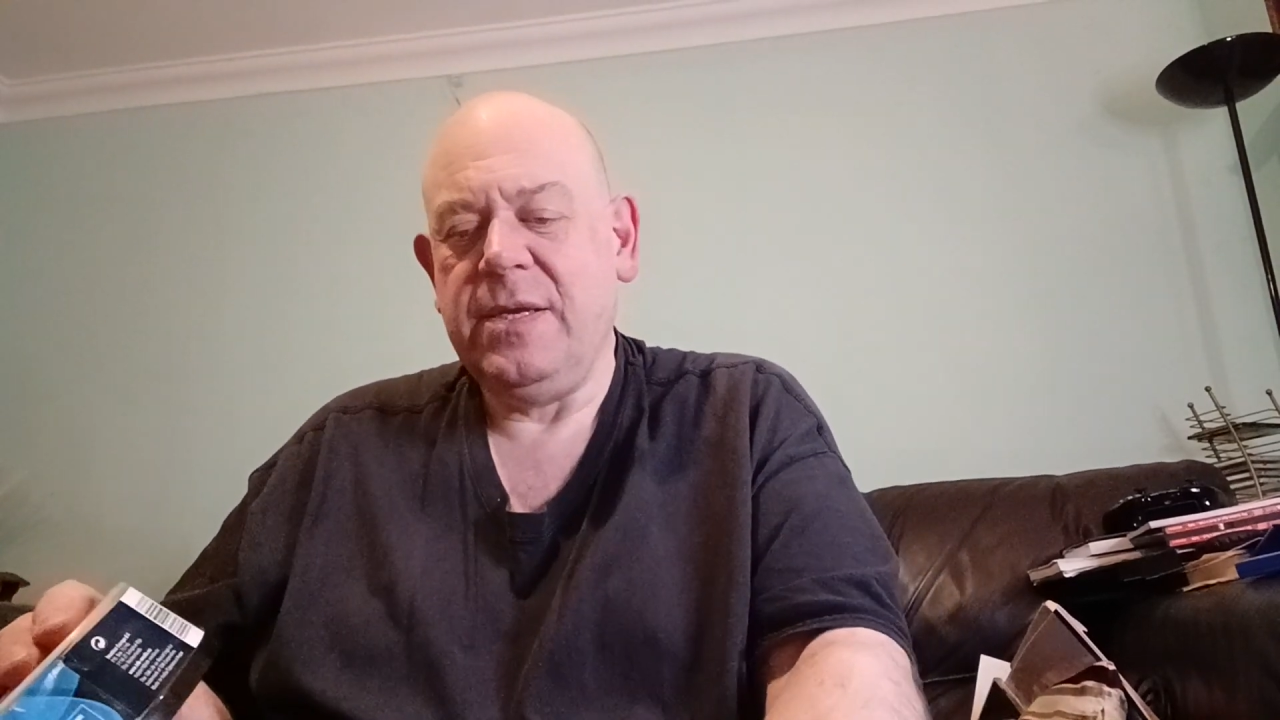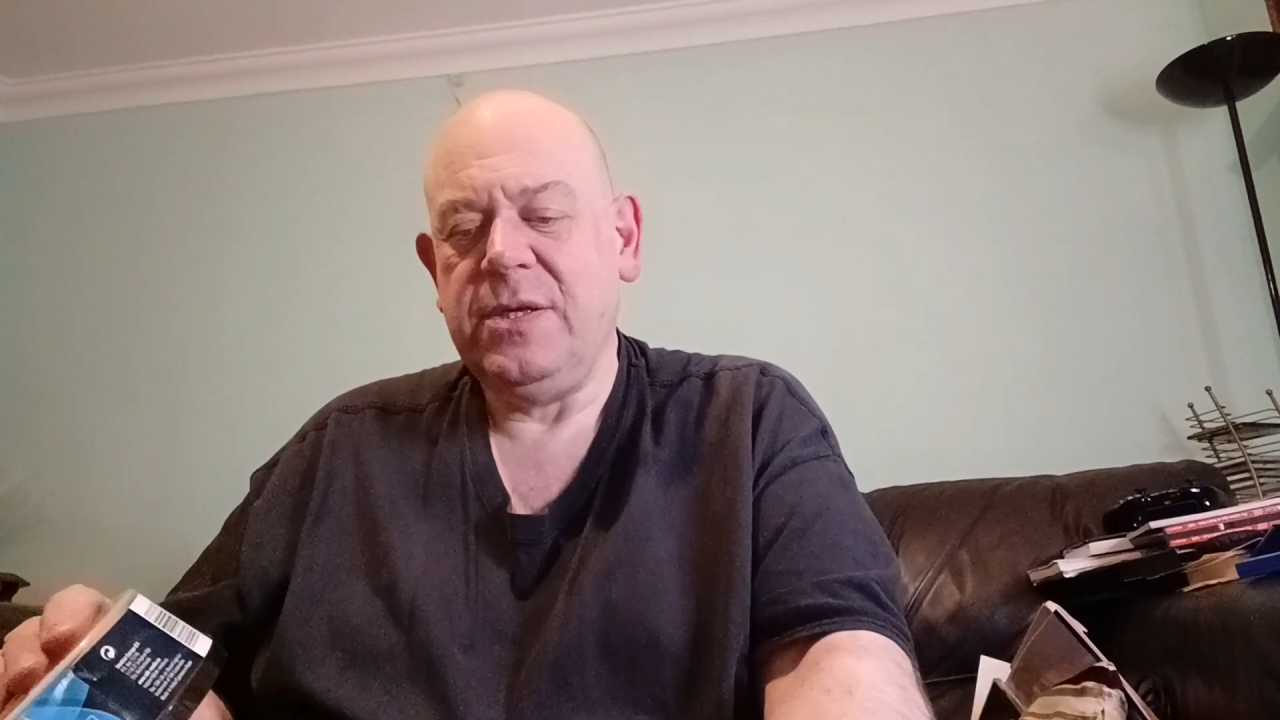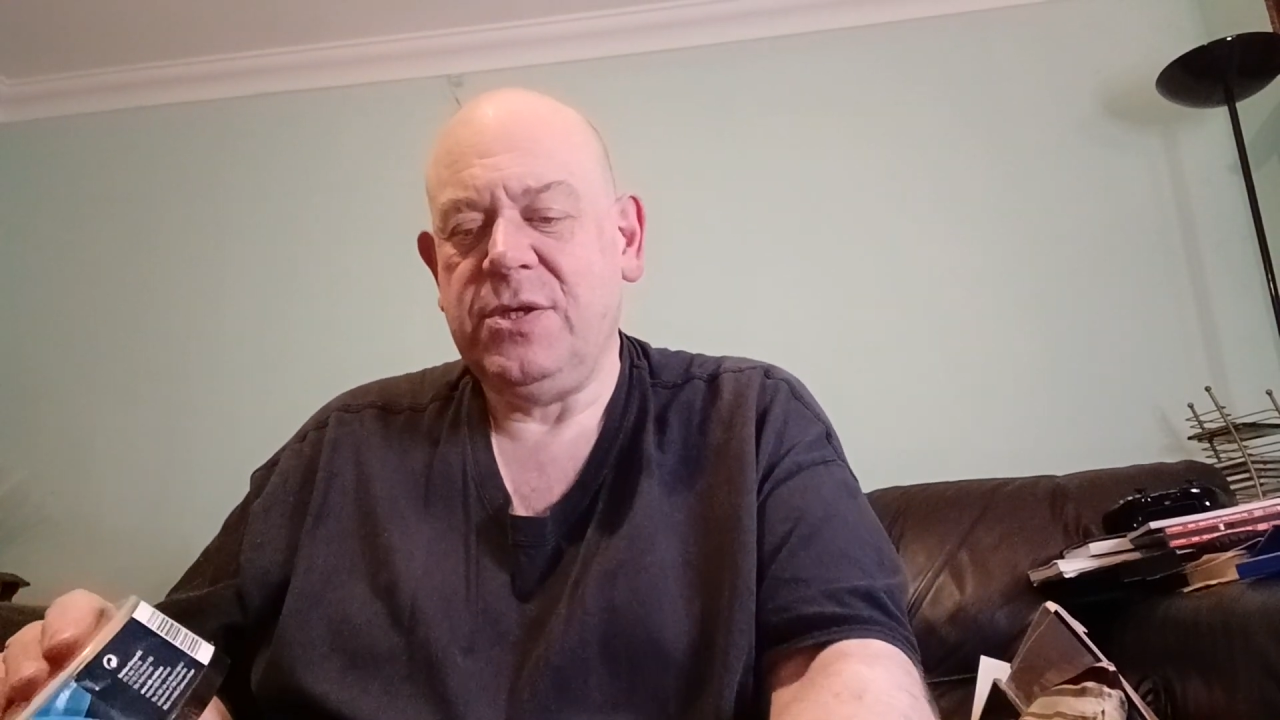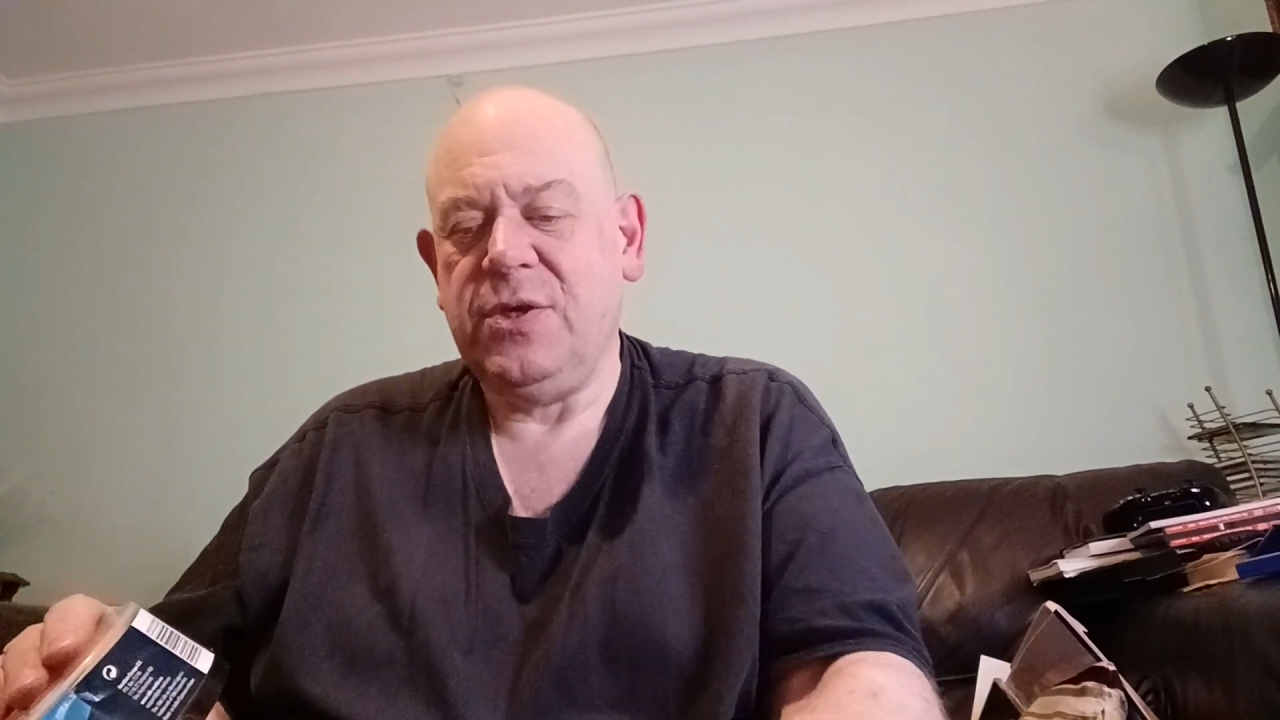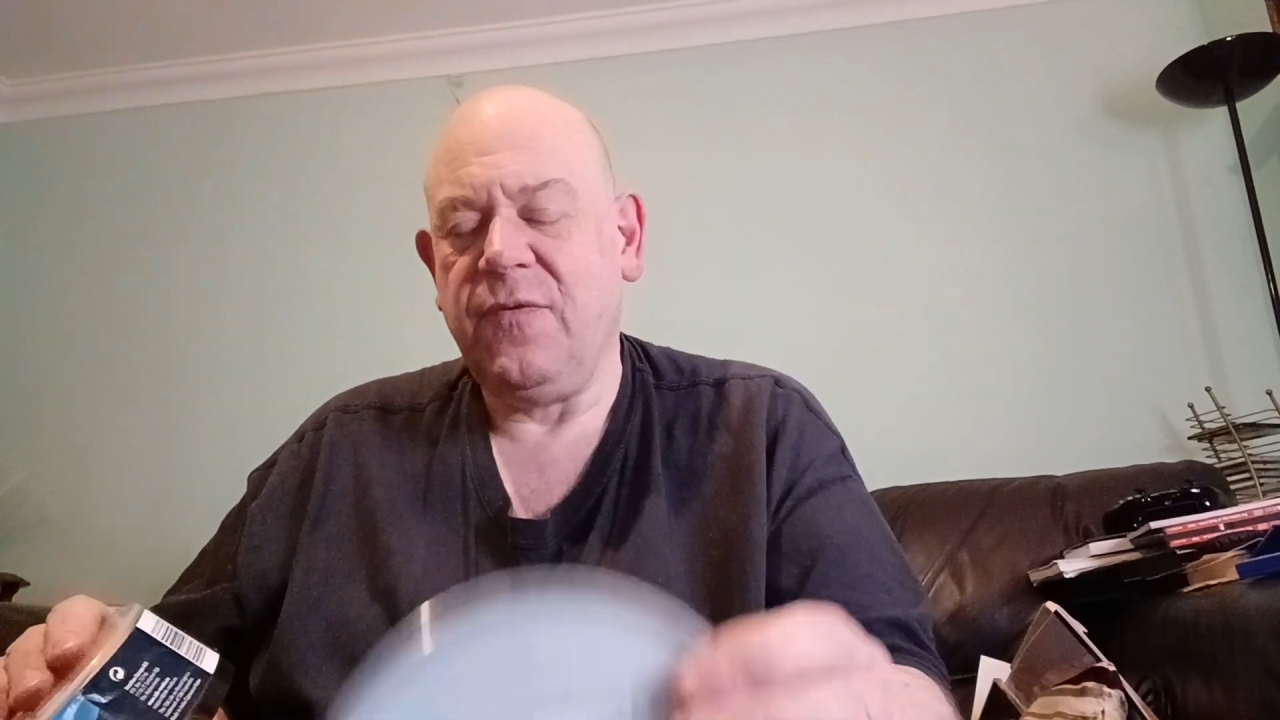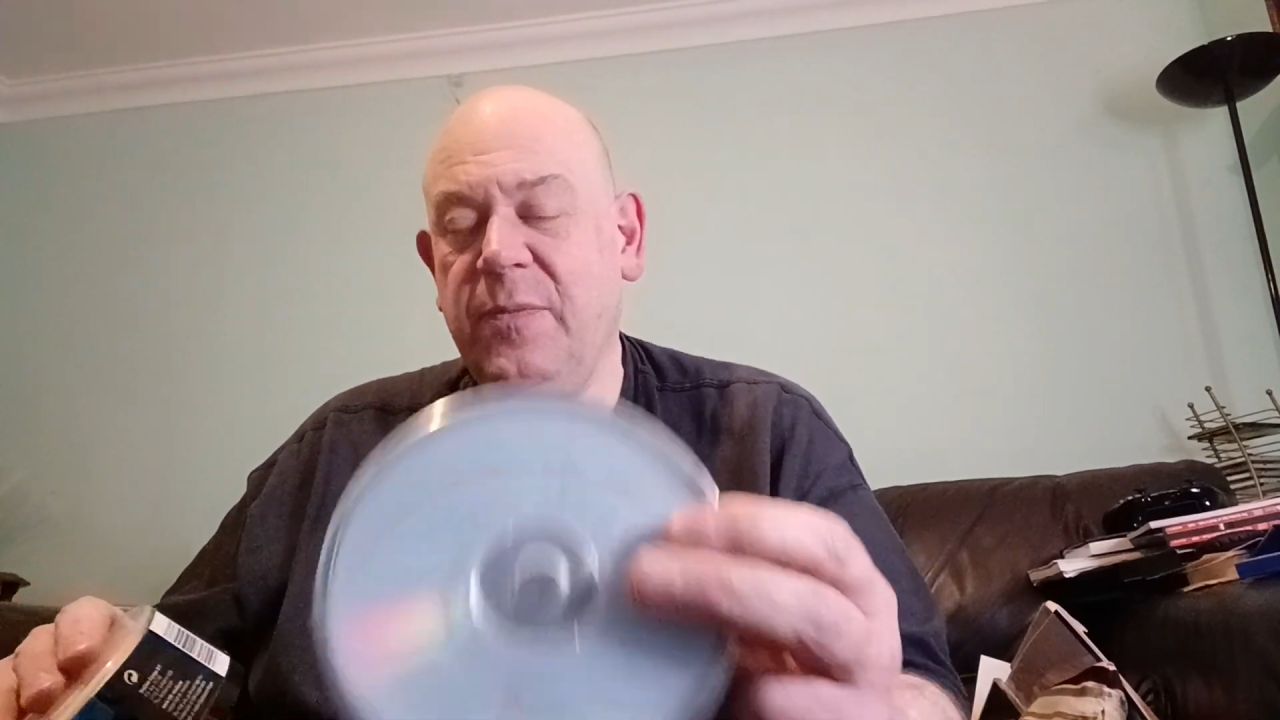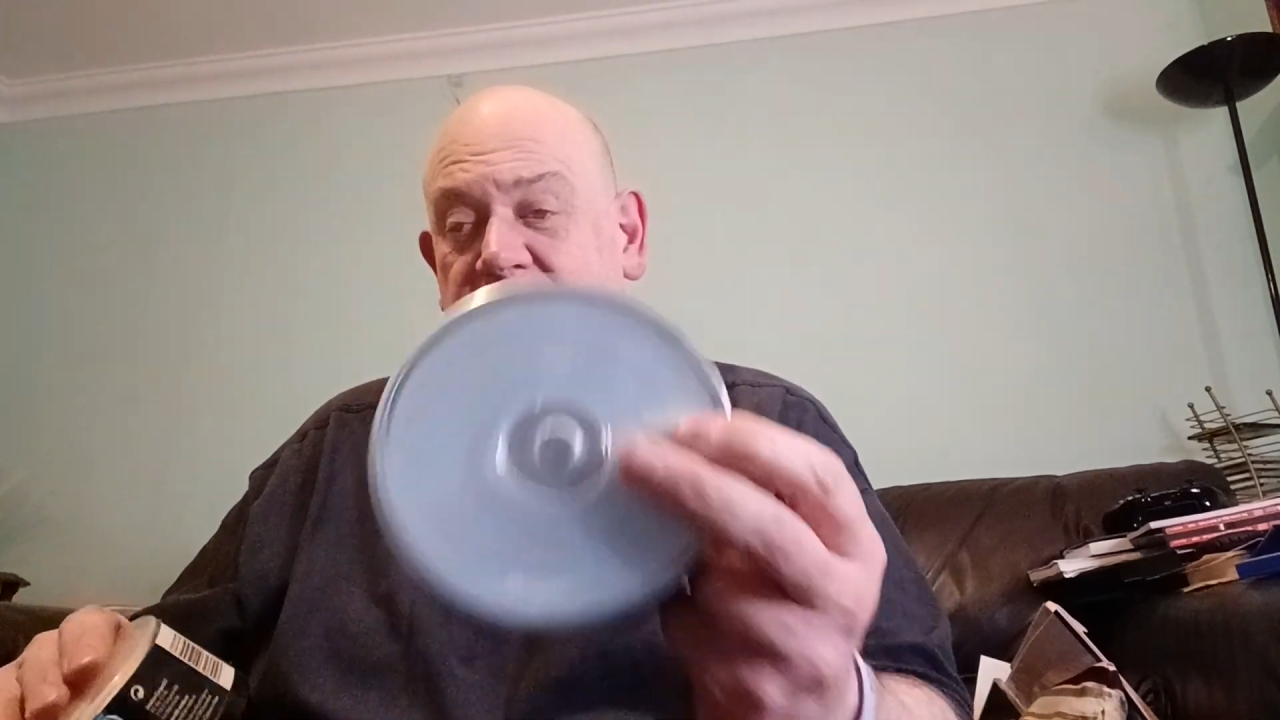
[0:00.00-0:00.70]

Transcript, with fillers: she offered